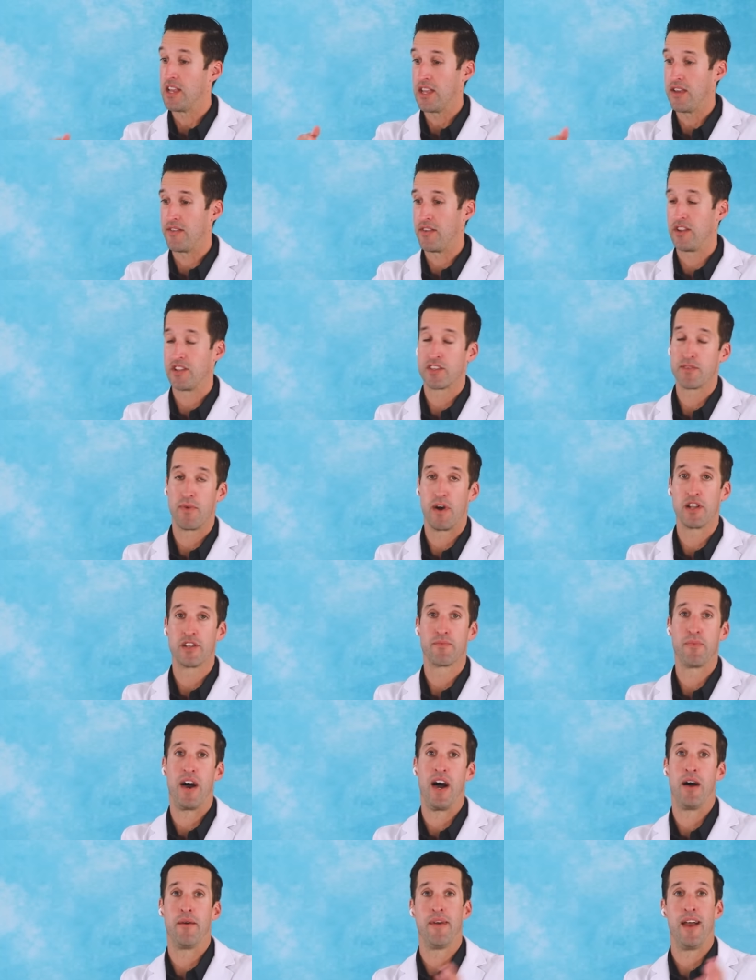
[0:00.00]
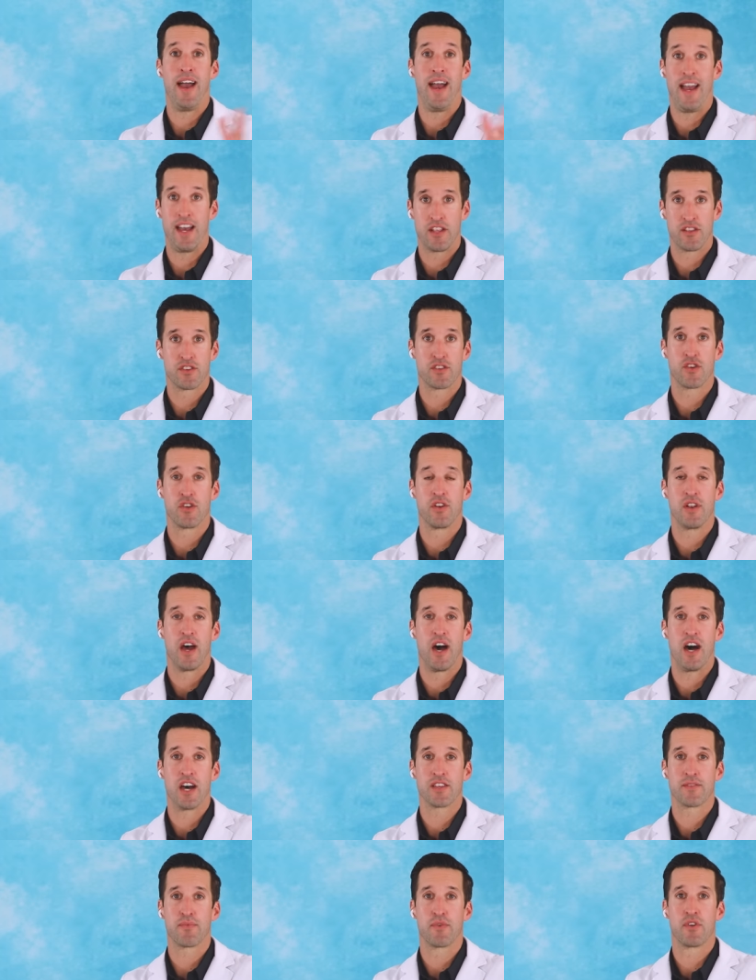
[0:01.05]
Even in SpongeBob and certain
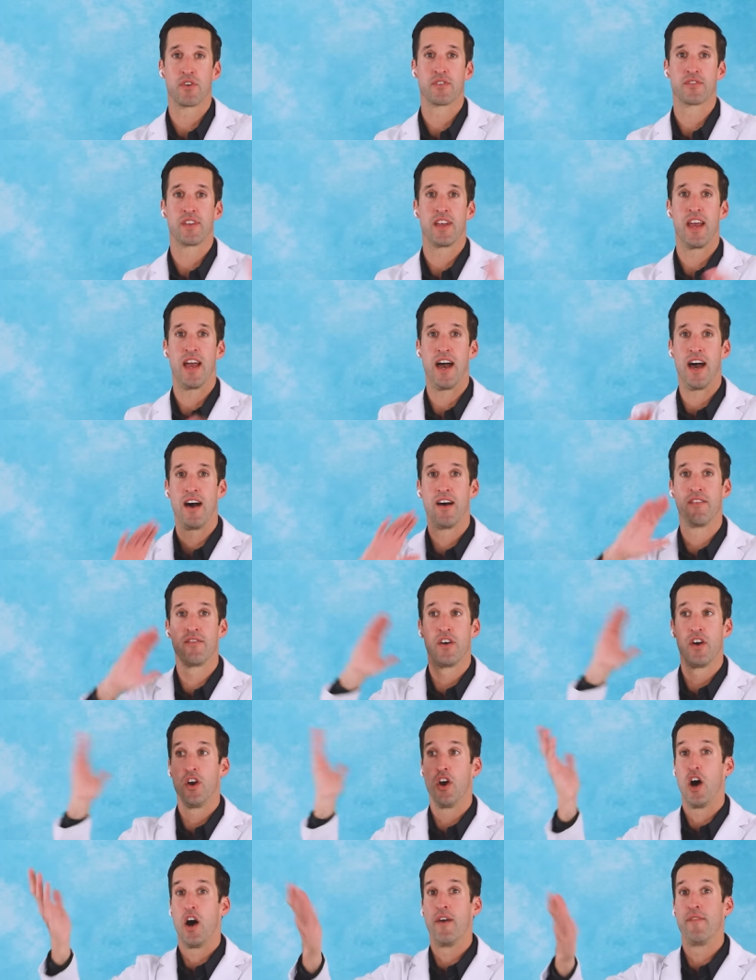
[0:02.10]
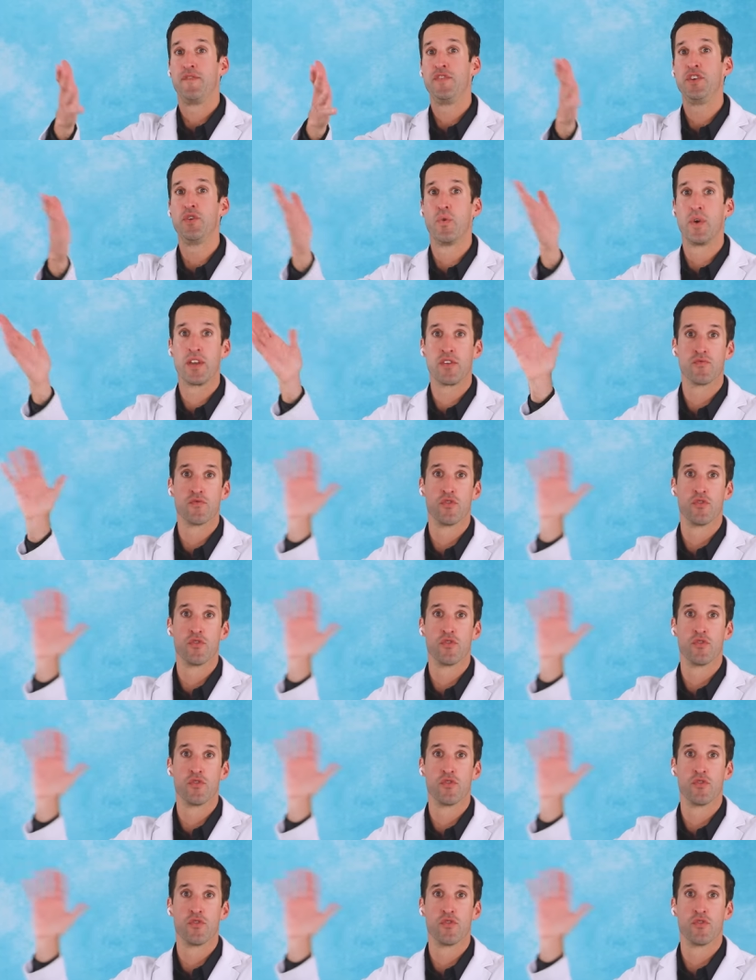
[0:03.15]
hospitals, they have a viewing